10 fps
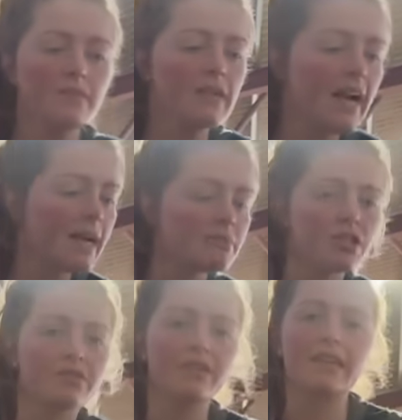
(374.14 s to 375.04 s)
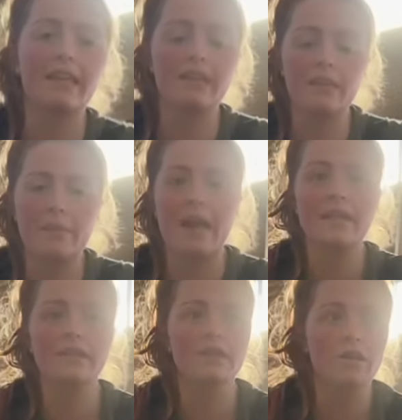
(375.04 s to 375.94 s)
I'm just feeding the
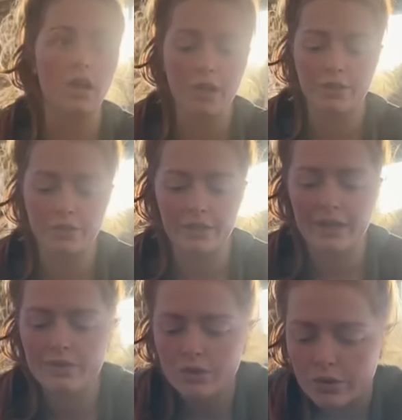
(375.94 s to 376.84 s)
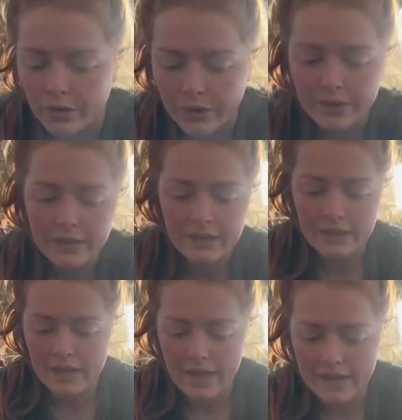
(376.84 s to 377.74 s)
pens that aren't going out, so
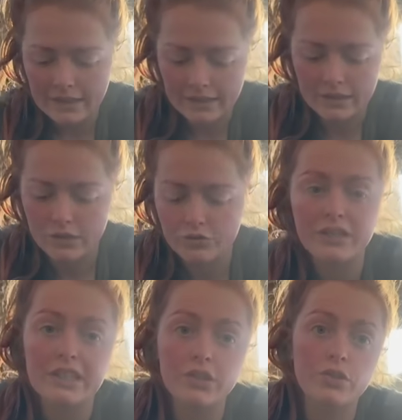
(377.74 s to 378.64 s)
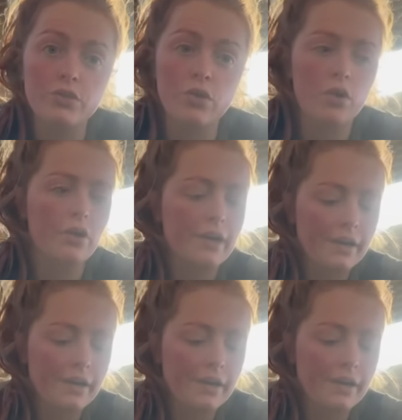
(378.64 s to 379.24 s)
anything that's really new or